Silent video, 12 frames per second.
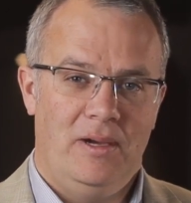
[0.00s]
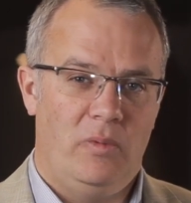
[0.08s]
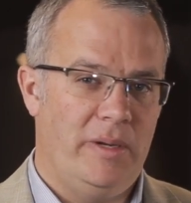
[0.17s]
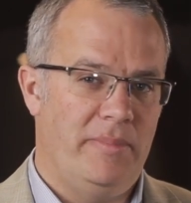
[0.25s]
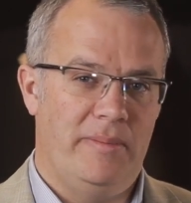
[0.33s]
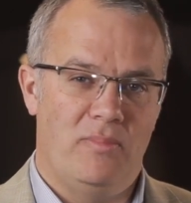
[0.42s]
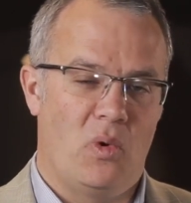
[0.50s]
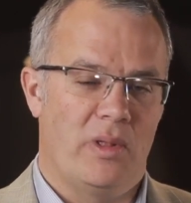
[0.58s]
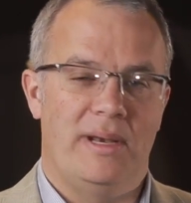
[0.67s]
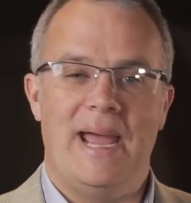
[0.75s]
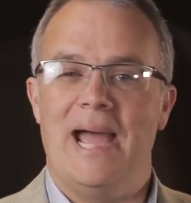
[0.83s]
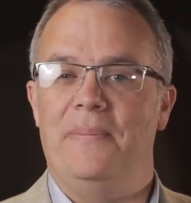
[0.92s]
We'd be more
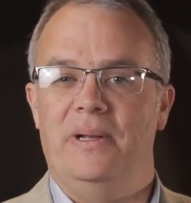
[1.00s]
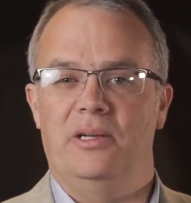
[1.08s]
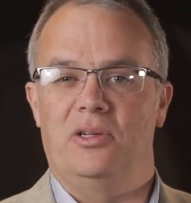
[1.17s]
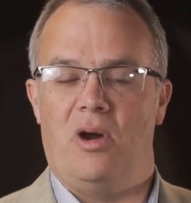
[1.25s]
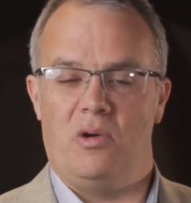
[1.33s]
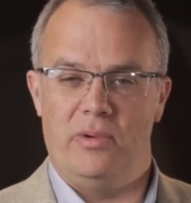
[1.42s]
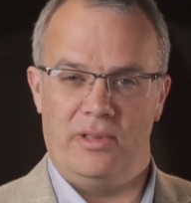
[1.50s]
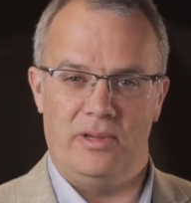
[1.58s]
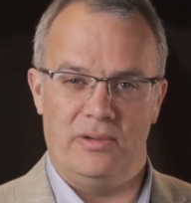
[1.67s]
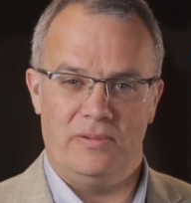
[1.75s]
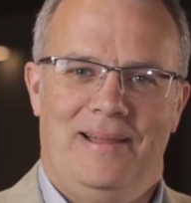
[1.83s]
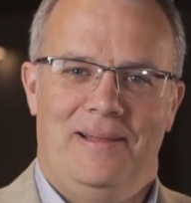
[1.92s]
than happy to talk with you.
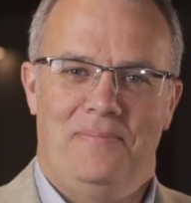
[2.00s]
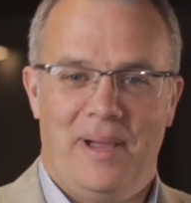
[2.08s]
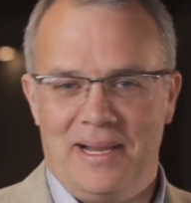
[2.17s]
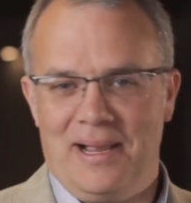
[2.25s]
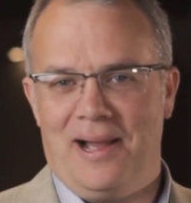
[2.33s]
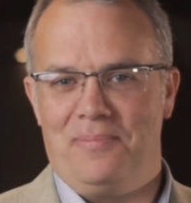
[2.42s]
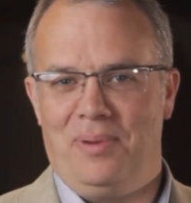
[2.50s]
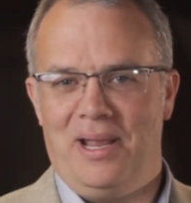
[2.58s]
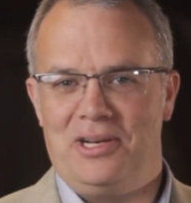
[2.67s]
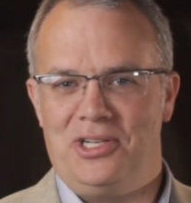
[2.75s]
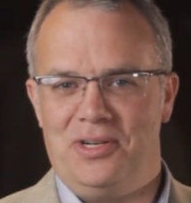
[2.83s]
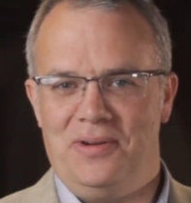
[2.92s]
May God
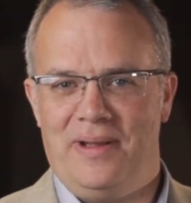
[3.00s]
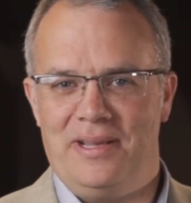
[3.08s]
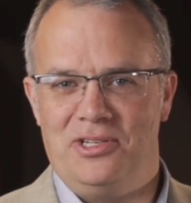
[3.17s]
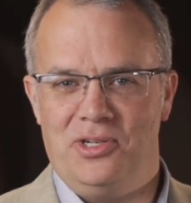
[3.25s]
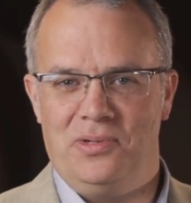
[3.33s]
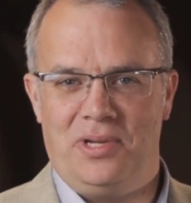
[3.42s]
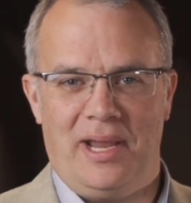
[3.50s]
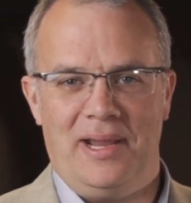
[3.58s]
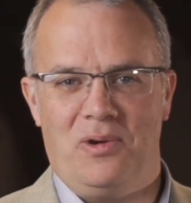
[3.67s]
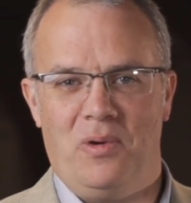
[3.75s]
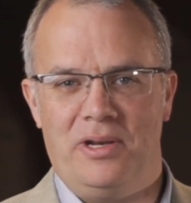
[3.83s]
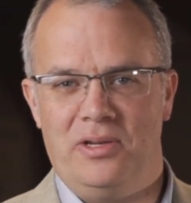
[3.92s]
bless you as you
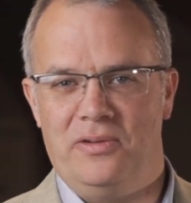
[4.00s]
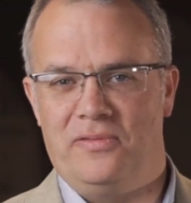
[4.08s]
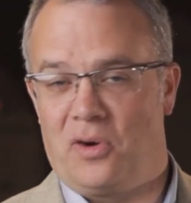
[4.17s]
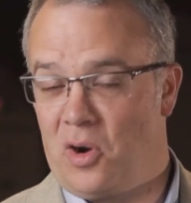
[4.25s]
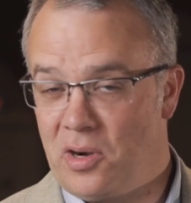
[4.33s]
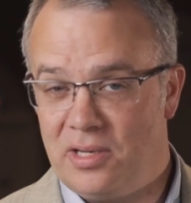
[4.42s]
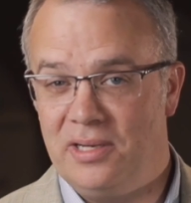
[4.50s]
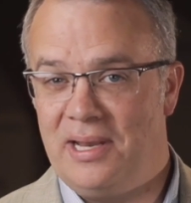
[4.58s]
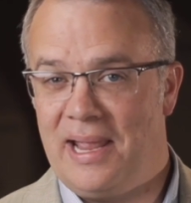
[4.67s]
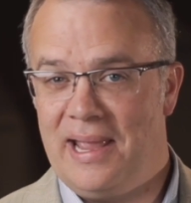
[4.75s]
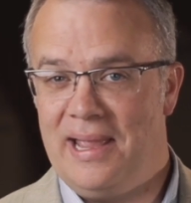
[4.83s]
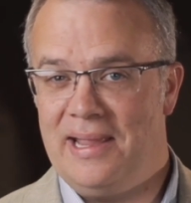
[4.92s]
take what you've heard
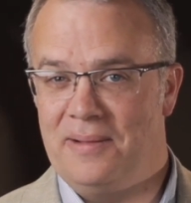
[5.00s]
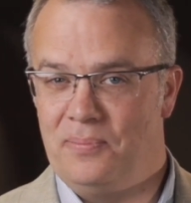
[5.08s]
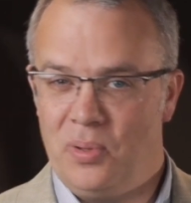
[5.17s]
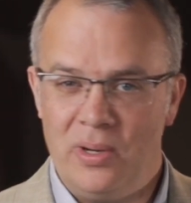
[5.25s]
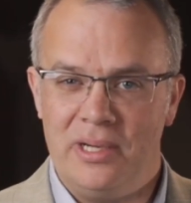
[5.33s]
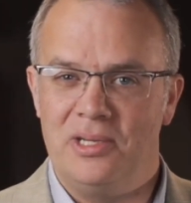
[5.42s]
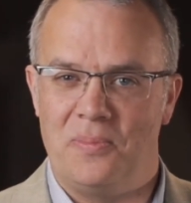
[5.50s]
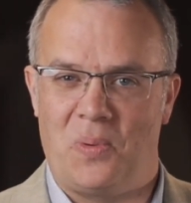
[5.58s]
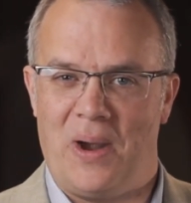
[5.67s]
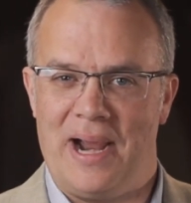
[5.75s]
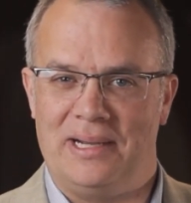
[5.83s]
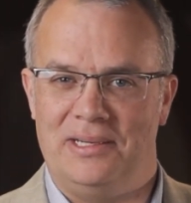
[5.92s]
today and put into
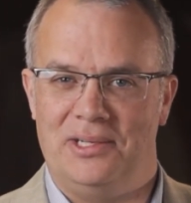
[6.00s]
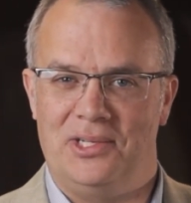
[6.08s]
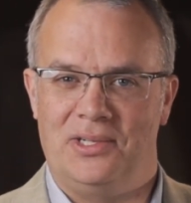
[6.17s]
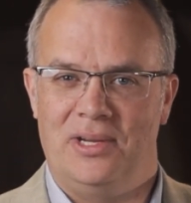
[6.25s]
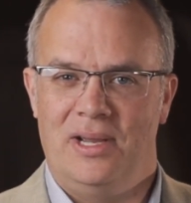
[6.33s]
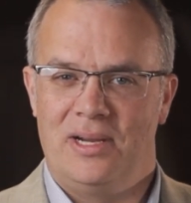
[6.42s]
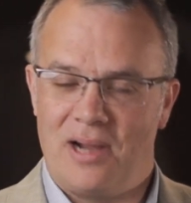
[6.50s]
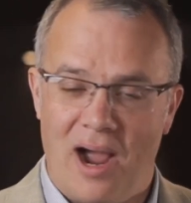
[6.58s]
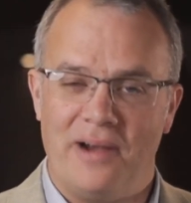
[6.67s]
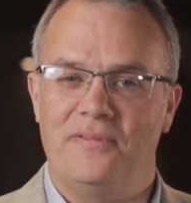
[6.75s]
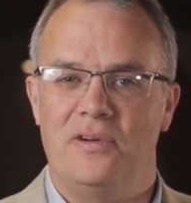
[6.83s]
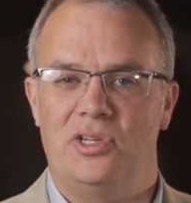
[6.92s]
practice
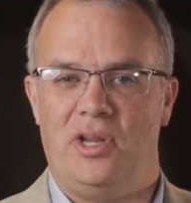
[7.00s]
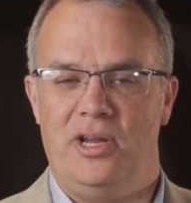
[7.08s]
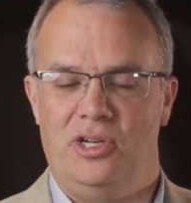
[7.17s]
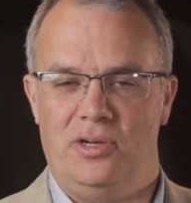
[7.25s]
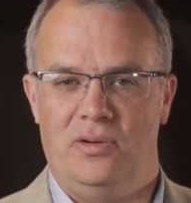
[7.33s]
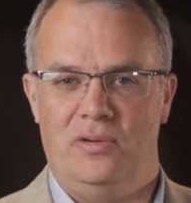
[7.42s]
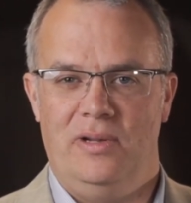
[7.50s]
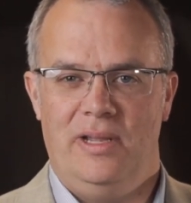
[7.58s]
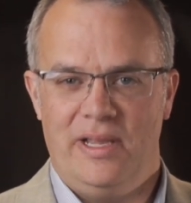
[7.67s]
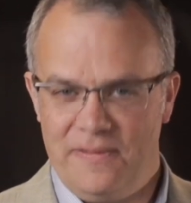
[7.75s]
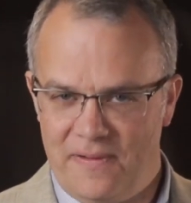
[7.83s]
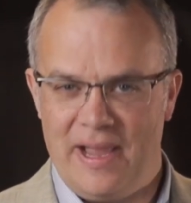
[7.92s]
conversational
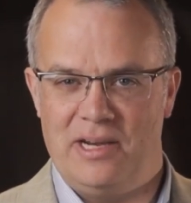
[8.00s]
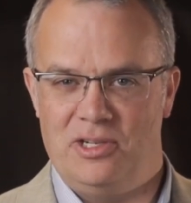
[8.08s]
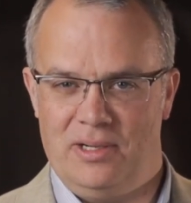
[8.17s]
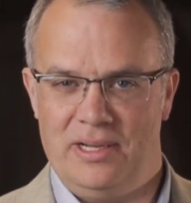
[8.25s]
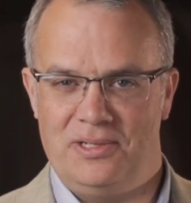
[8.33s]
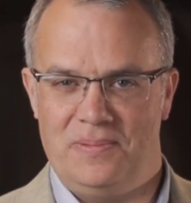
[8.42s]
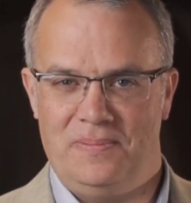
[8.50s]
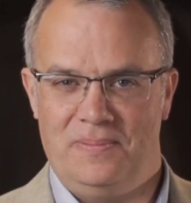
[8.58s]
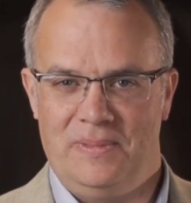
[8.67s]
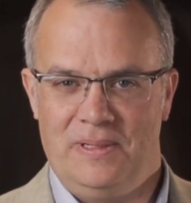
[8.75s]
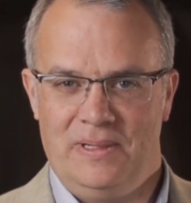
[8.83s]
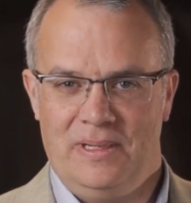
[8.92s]
evangelism.
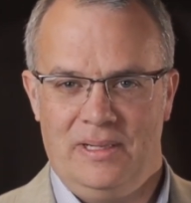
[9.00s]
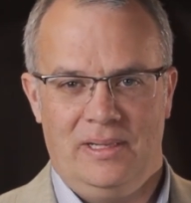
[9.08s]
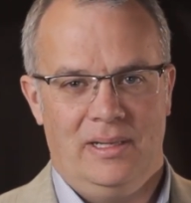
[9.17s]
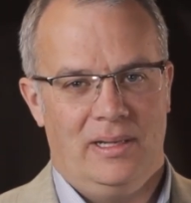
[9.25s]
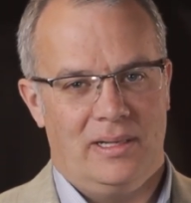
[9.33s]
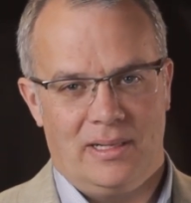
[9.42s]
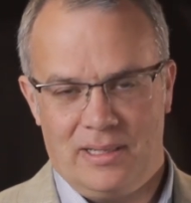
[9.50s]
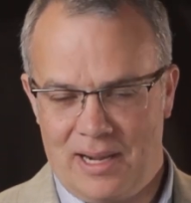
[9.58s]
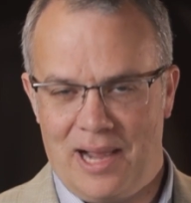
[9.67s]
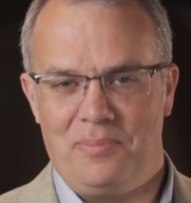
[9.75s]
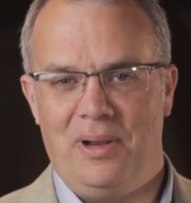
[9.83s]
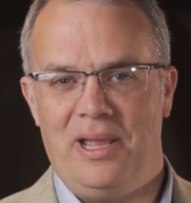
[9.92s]

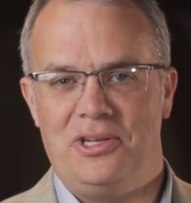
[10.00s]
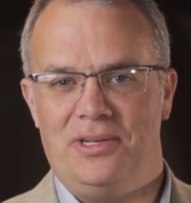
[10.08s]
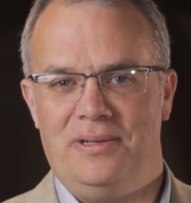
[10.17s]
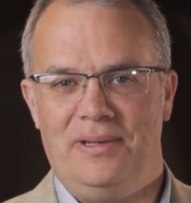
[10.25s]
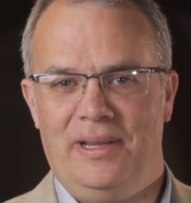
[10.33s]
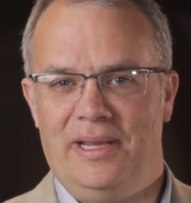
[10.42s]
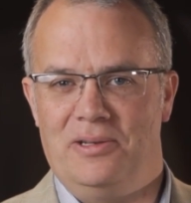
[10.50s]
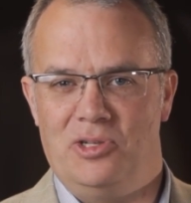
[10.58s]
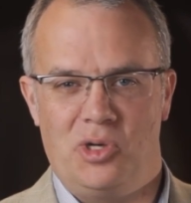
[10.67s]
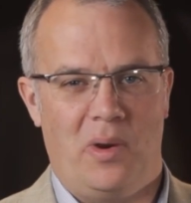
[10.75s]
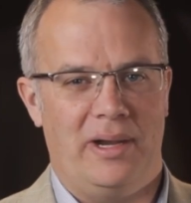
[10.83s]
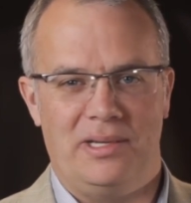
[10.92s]
God bless you, and
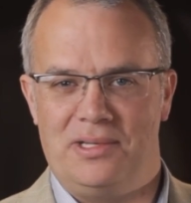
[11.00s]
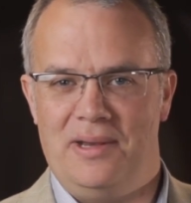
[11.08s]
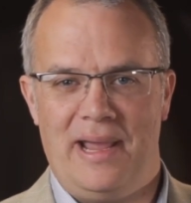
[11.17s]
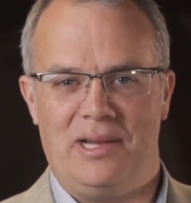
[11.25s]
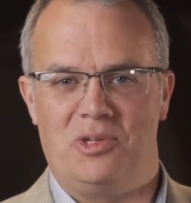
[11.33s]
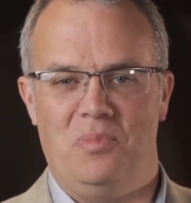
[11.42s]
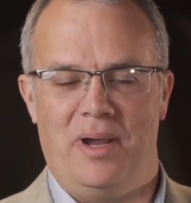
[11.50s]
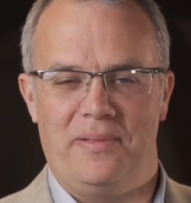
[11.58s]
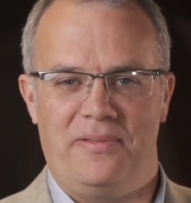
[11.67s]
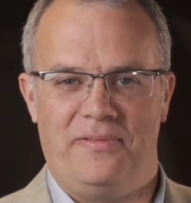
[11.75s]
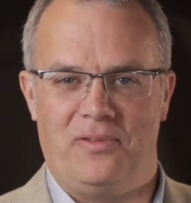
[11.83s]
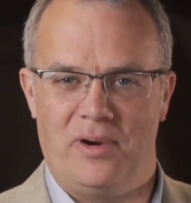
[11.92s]
join us next
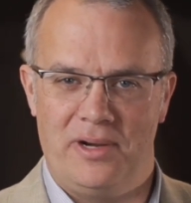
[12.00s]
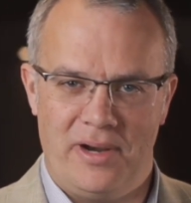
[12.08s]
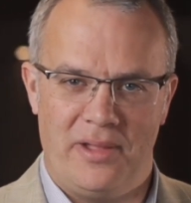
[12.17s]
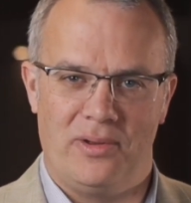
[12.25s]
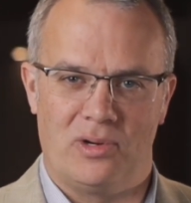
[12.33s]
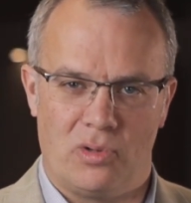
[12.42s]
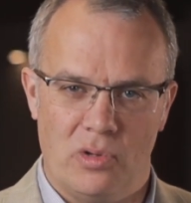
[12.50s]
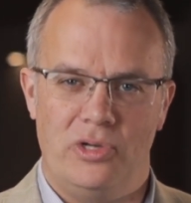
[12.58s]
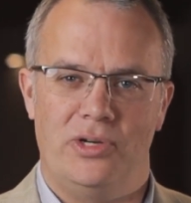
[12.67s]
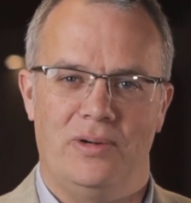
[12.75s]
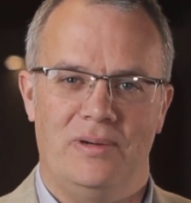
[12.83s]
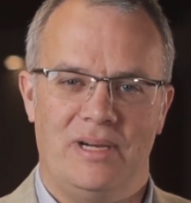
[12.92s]
month for another
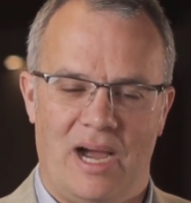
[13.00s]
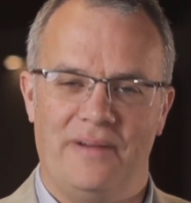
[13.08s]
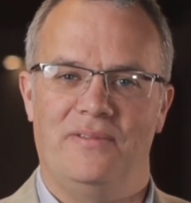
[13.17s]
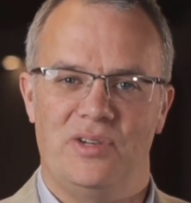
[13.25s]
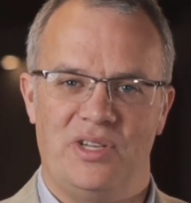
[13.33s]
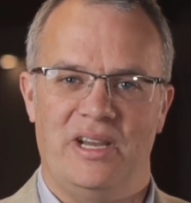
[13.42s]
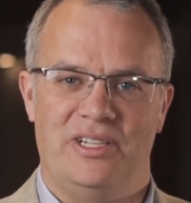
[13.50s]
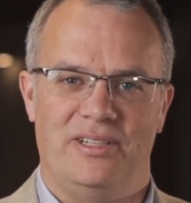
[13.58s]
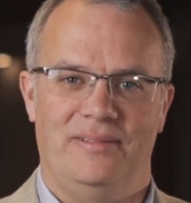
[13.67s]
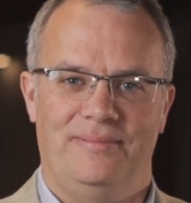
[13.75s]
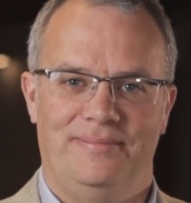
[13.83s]
Crucial Conversation.